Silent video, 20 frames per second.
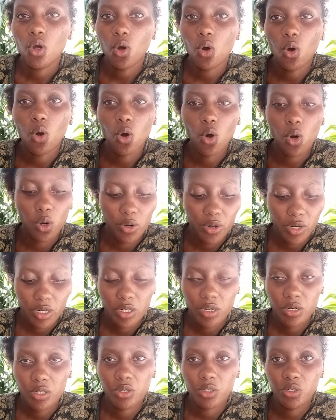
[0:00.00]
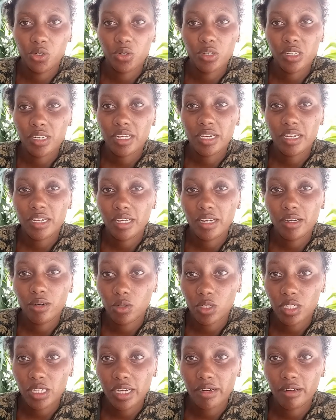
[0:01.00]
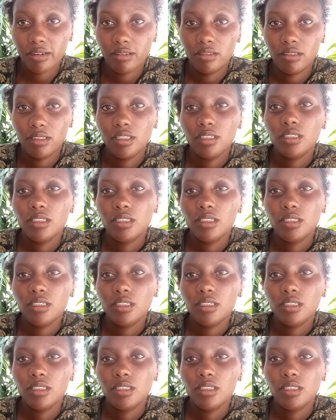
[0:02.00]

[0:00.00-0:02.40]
or you're staying in a hotel